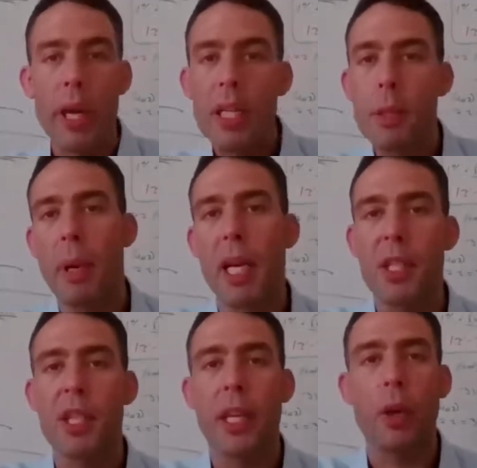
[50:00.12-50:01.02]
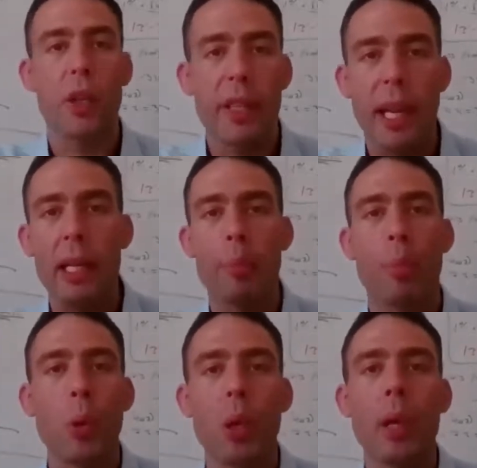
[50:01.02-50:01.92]
or his matching or the daily
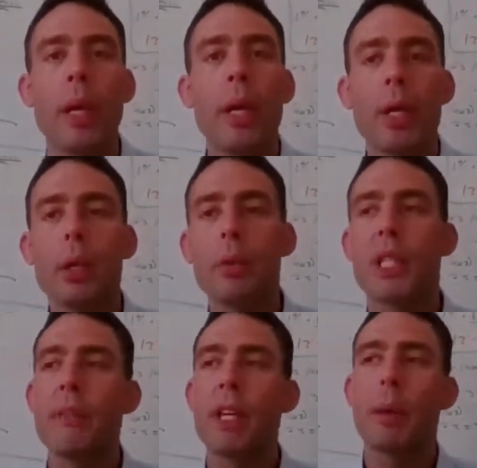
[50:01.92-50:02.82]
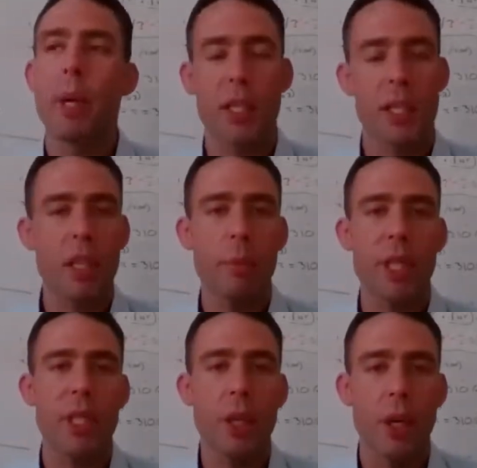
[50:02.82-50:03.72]
pool. You're receiving a matching
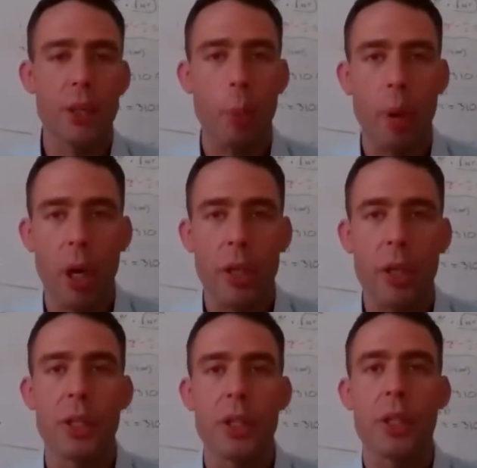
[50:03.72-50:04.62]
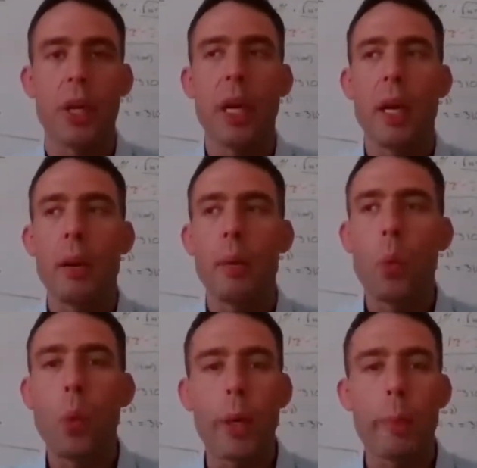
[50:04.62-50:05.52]
commission on your partner's
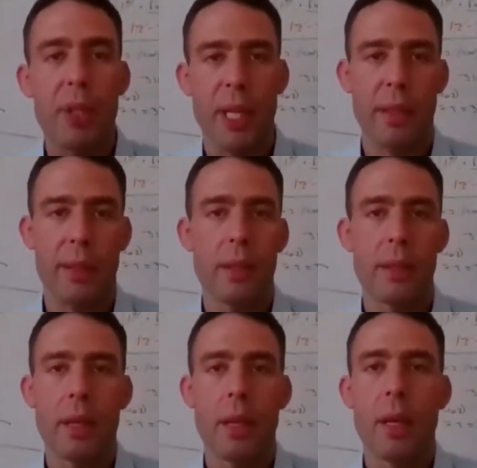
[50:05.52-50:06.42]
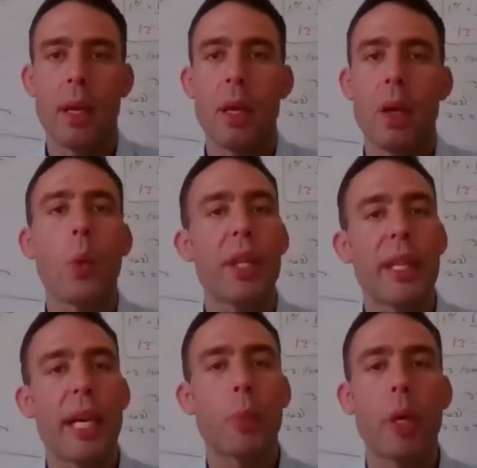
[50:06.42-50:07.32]
1%.
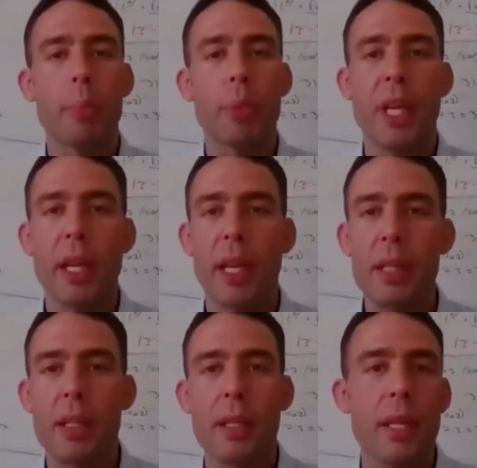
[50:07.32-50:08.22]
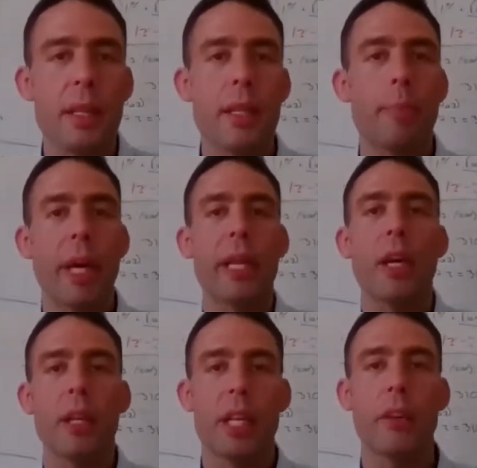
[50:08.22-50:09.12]
What that 1% is
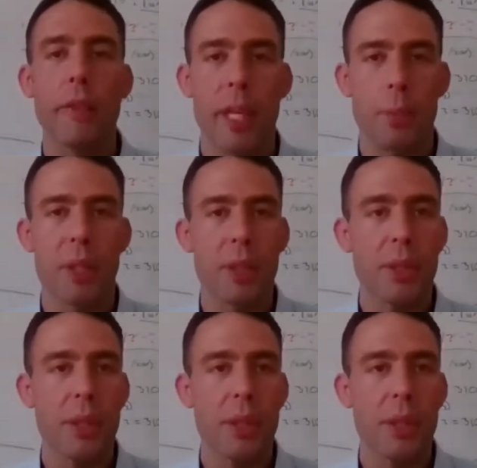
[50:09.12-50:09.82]
depending on their investment.